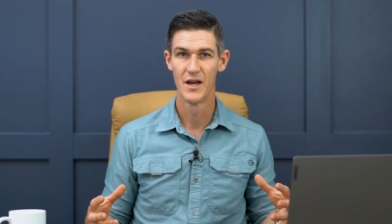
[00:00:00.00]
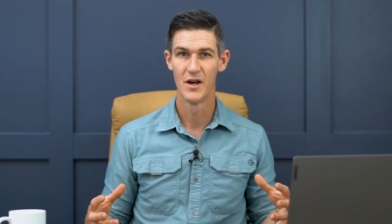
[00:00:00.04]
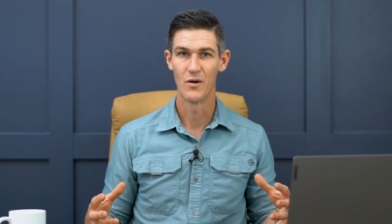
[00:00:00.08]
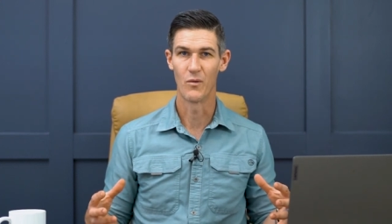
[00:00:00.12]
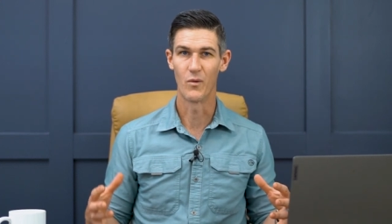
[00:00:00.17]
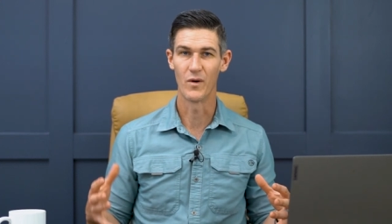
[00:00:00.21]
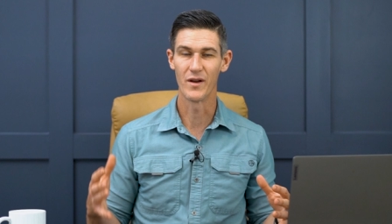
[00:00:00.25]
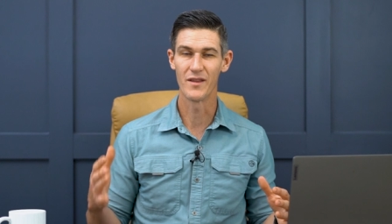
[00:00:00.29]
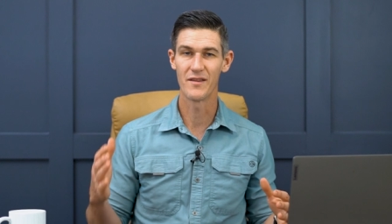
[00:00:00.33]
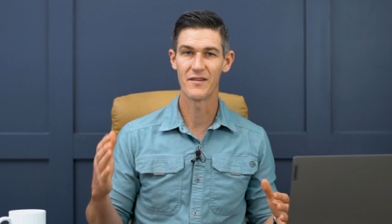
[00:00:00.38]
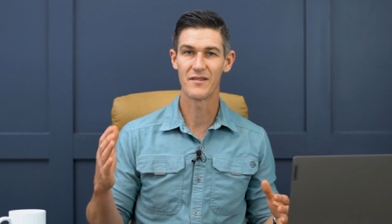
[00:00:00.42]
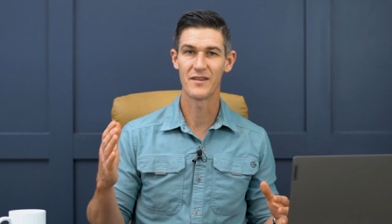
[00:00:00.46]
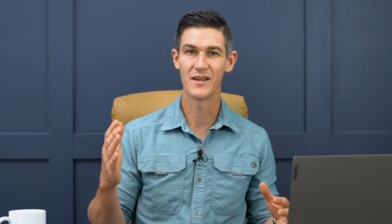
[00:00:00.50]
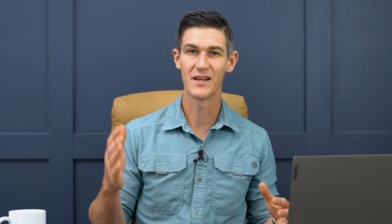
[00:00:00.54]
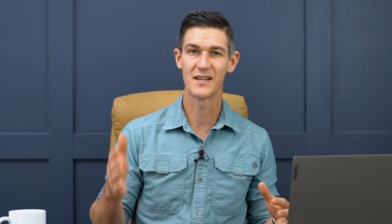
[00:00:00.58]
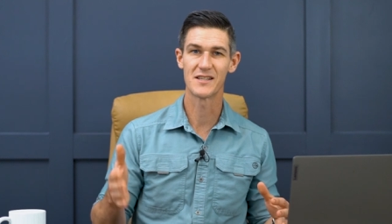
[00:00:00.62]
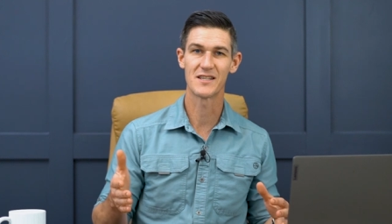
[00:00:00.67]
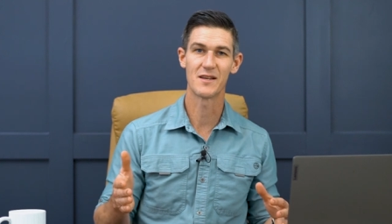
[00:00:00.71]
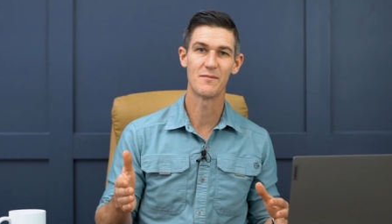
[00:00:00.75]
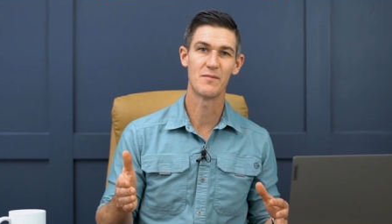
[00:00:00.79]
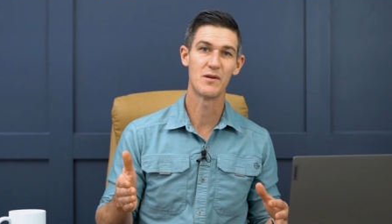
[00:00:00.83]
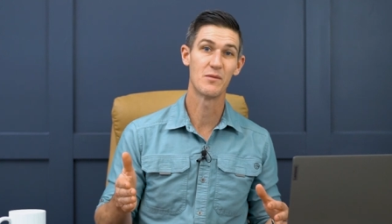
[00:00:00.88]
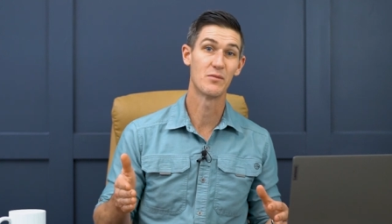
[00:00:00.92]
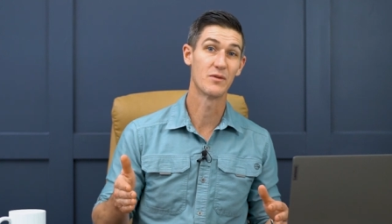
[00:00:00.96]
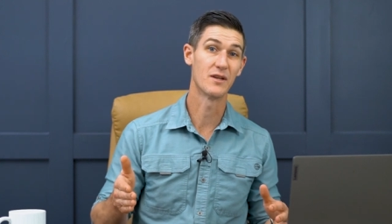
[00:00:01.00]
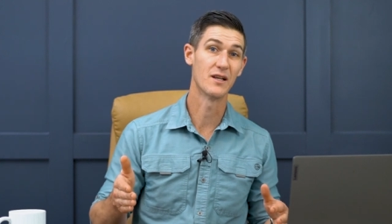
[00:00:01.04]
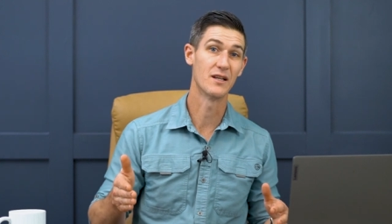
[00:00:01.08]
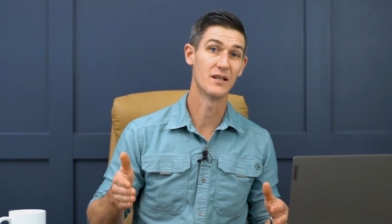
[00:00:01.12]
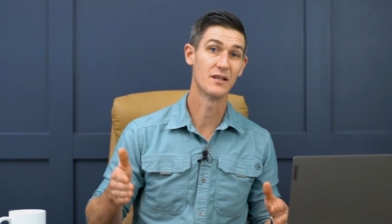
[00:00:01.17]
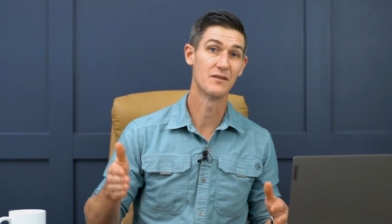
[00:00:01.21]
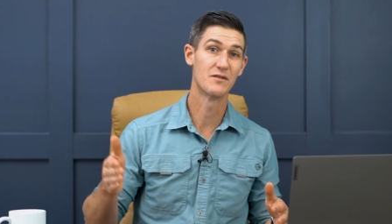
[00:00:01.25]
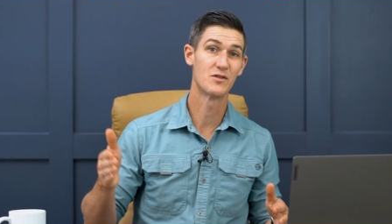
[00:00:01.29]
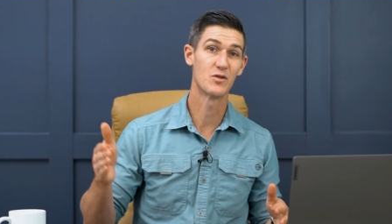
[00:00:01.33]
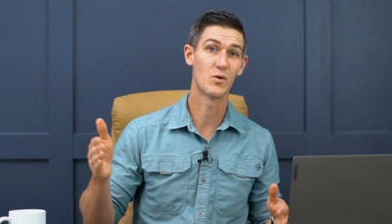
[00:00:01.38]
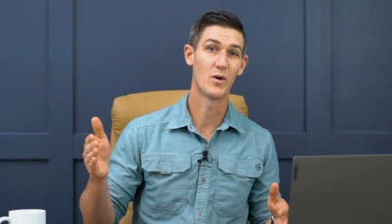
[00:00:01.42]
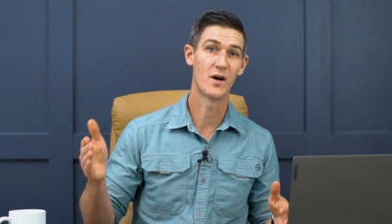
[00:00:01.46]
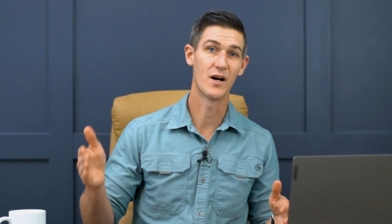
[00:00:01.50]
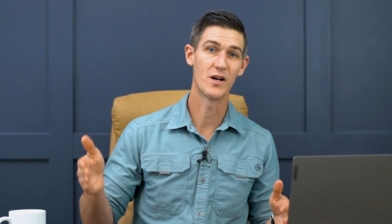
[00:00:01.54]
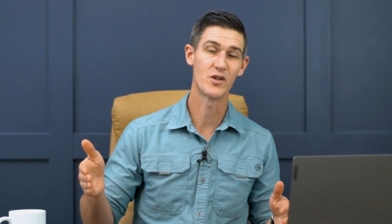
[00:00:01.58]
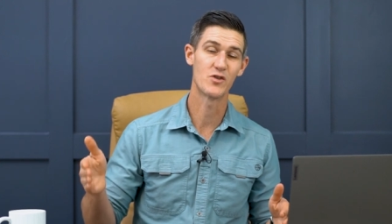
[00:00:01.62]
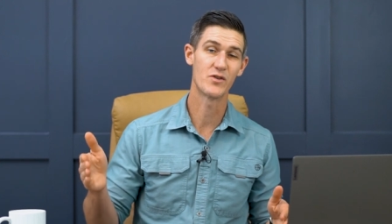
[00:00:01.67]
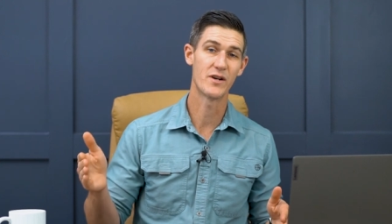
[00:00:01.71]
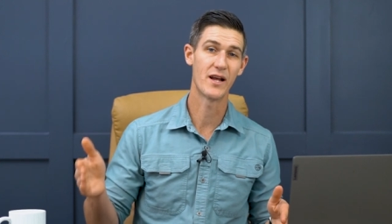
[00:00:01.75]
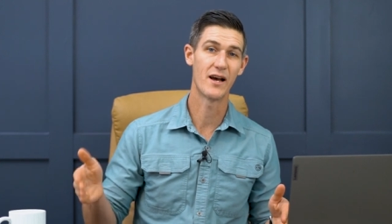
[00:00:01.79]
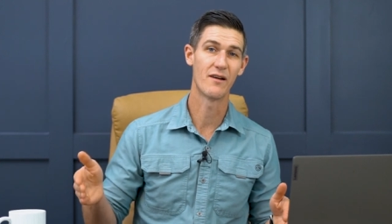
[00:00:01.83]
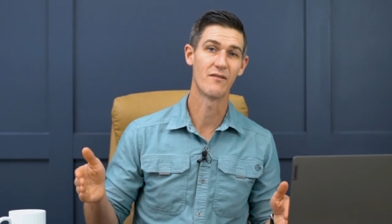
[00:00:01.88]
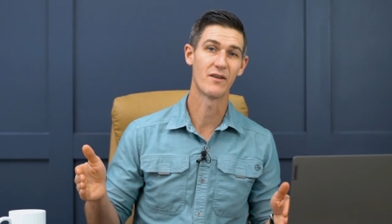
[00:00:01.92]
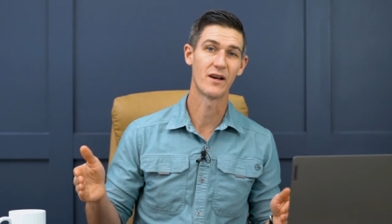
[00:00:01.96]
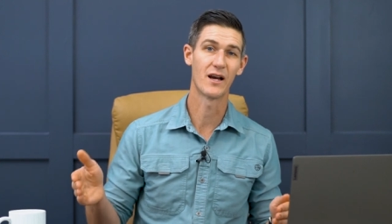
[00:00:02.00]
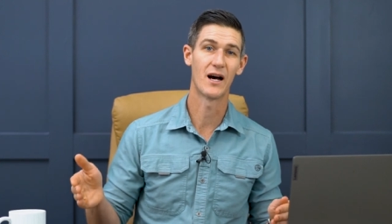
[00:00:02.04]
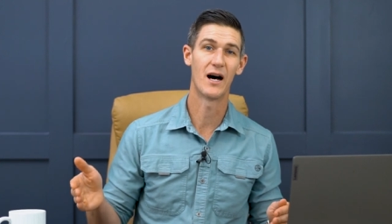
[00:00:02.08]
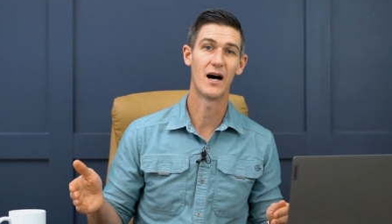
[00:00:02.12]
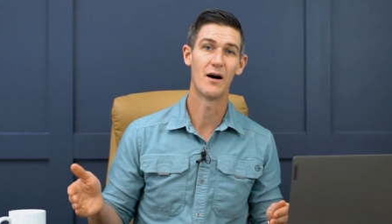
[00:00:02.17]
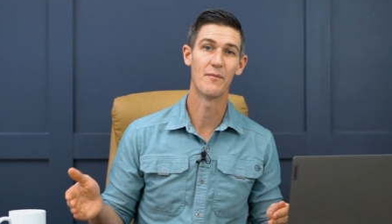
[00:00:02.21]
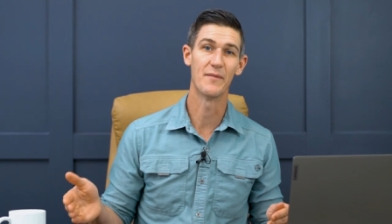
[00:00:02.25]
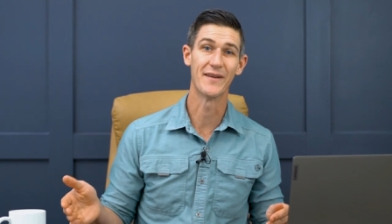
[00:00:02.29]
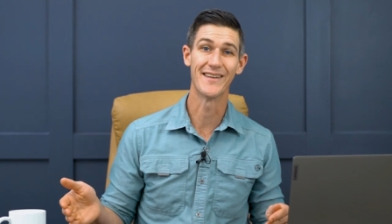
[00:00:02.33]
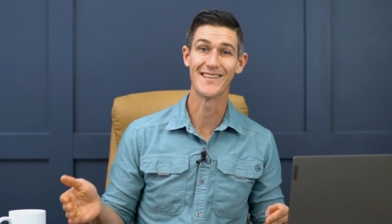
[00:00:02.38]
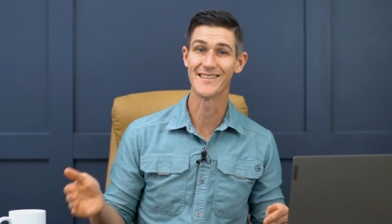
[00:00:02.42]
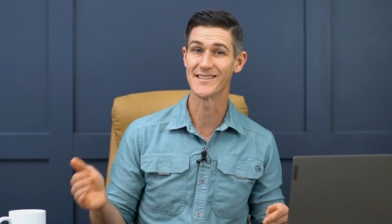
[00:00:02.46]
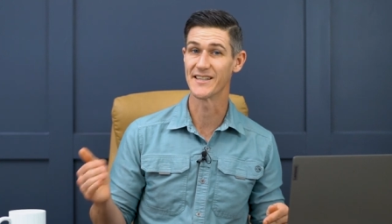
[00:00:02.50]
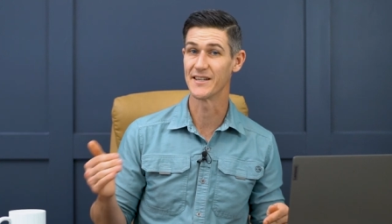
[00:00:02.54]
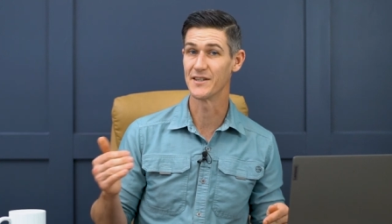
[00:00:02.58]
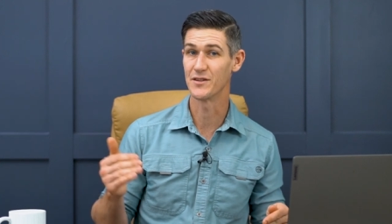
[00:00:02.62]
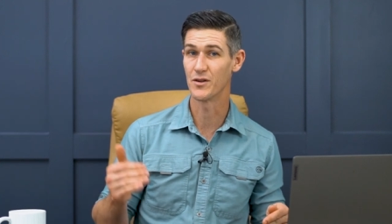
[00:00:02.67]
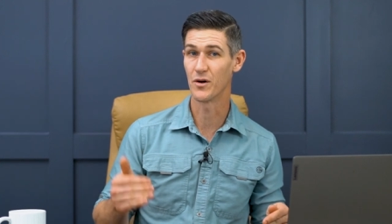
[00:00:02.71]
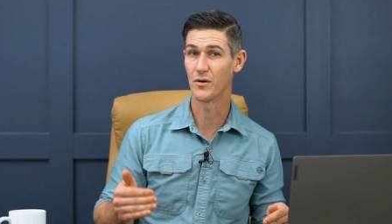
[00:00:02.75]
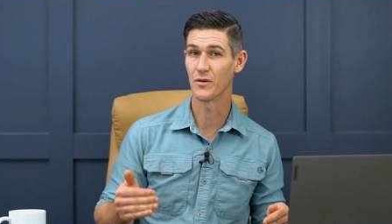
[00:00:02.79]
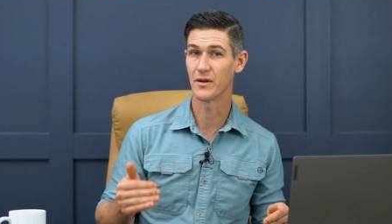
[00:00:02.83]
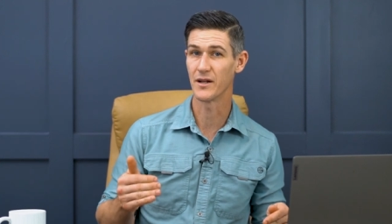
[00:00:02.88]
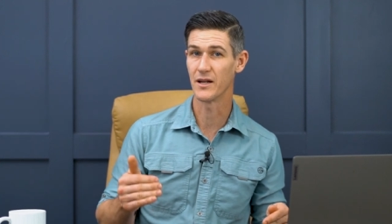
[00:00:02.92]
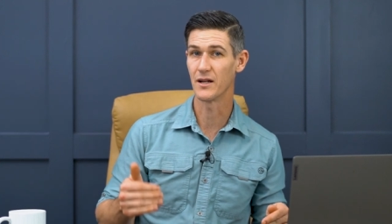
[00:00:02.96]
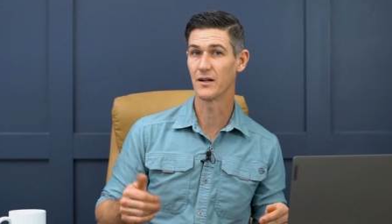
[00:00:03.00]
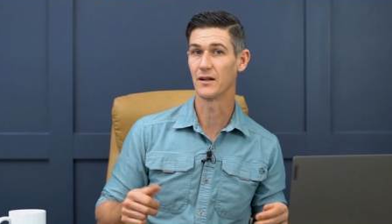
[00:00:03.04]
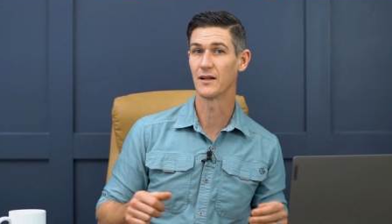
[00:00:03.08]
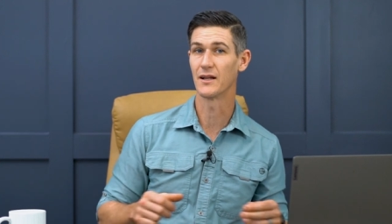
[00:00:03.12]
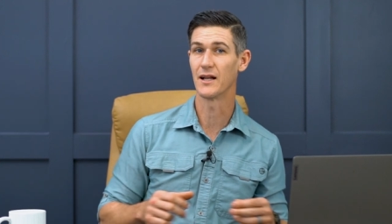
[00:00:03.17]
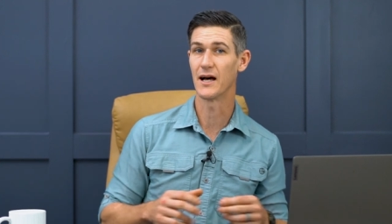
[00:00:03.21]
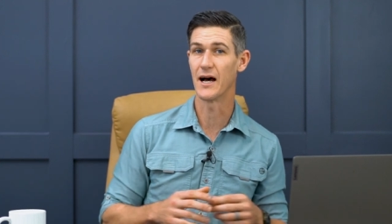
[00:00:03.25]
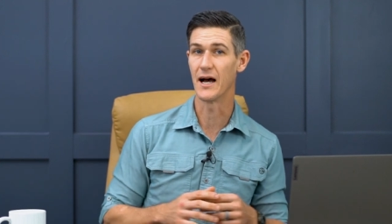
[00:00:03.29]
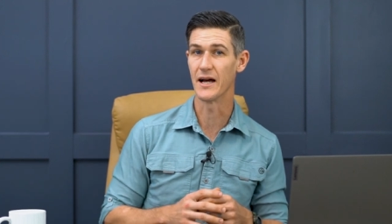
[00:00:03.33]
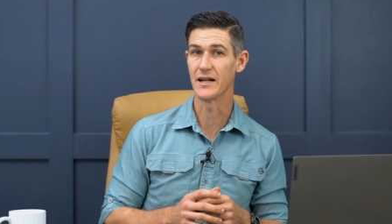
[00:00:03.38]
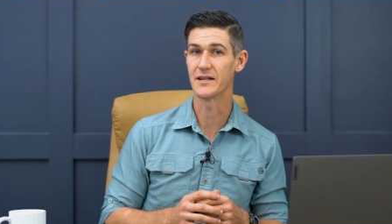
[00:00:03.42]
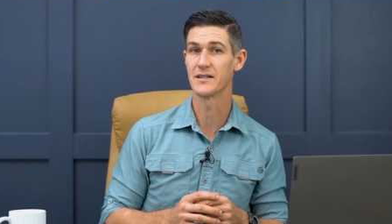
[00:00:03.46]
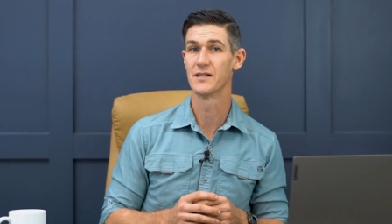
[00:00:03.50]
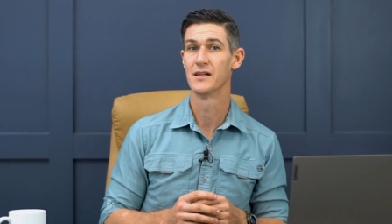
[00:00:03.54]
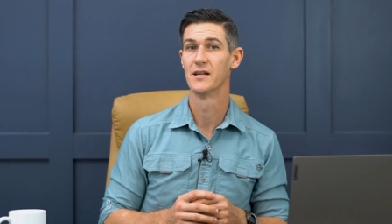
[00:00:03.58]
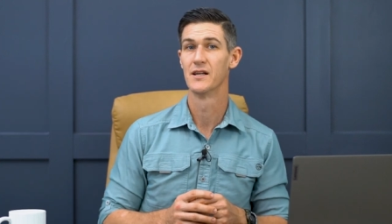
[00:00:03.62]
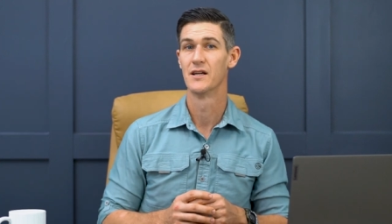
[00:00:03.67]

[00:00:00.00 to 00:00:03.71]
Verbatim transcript: One of the things that people that live to 100 have in common is they don't eat a lot,